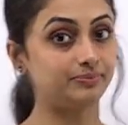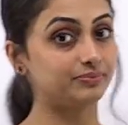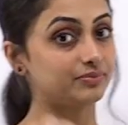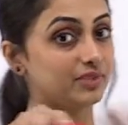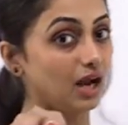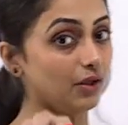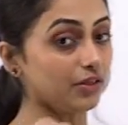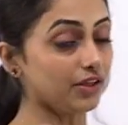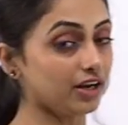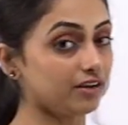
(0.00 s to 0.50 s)

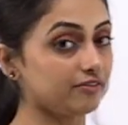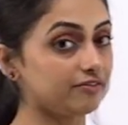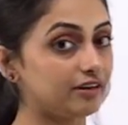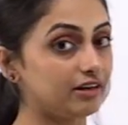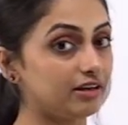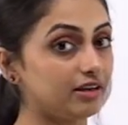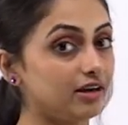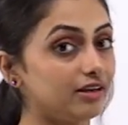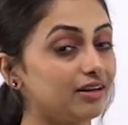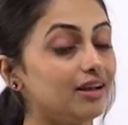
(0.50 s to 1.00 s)
Now that I've
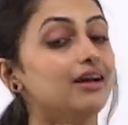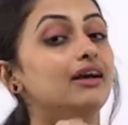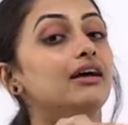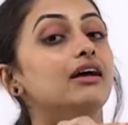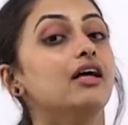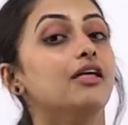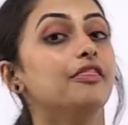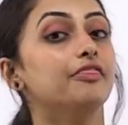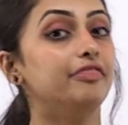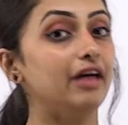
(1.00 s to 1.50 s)
cleared
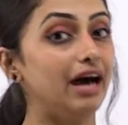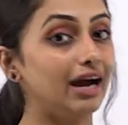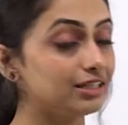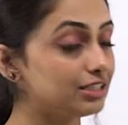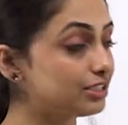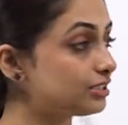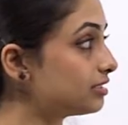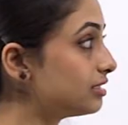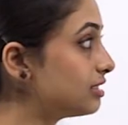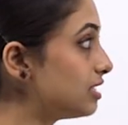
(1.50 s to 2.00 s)

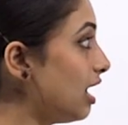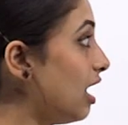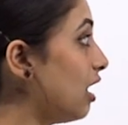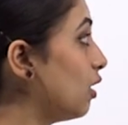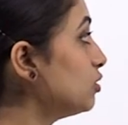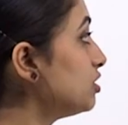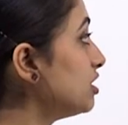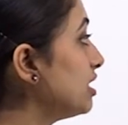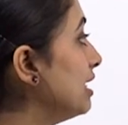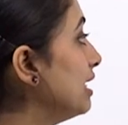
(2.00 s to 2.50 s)
that
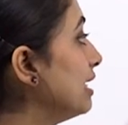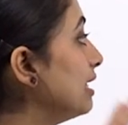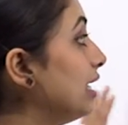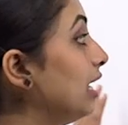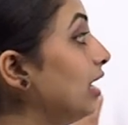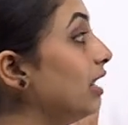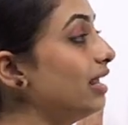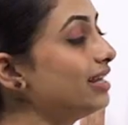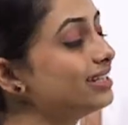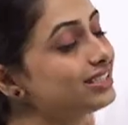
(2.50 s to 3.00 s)
doubt,
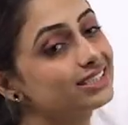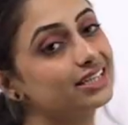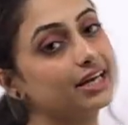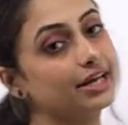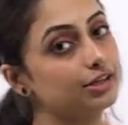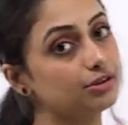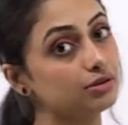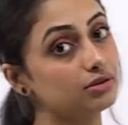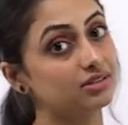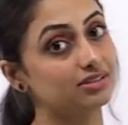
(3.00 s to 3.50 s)
let's
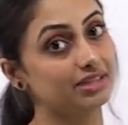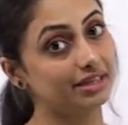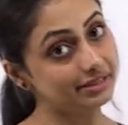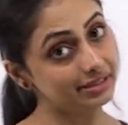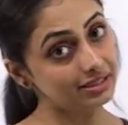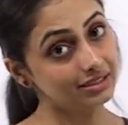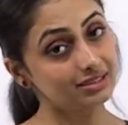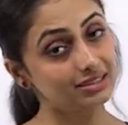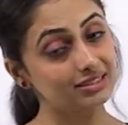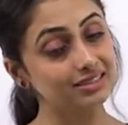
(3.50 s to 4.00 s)
get to
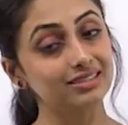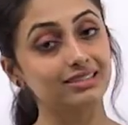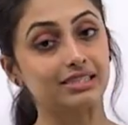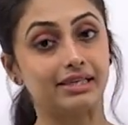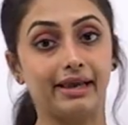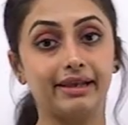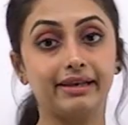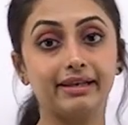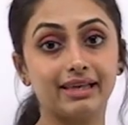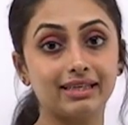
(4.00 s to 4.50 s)
sentences
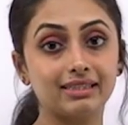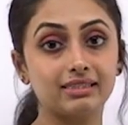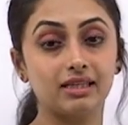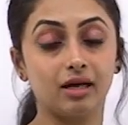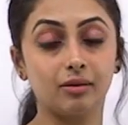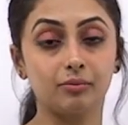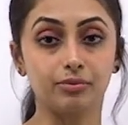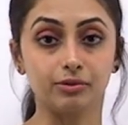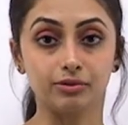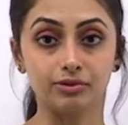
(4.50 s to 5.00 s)
and
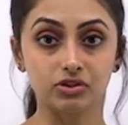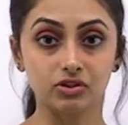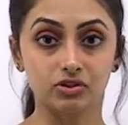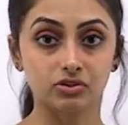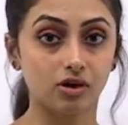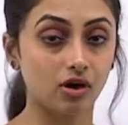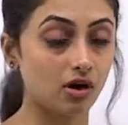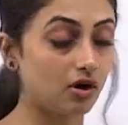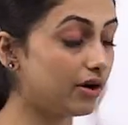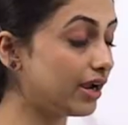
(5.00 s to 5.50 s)
examples.
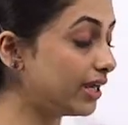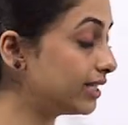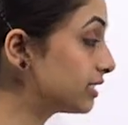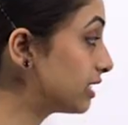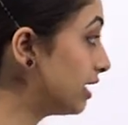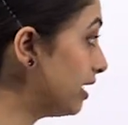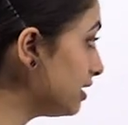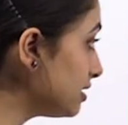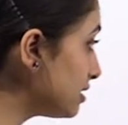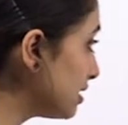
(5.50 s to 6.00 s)
All right,
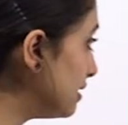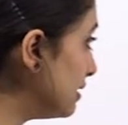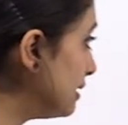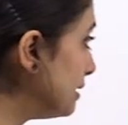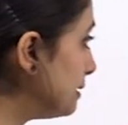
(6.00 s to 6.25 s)
guys.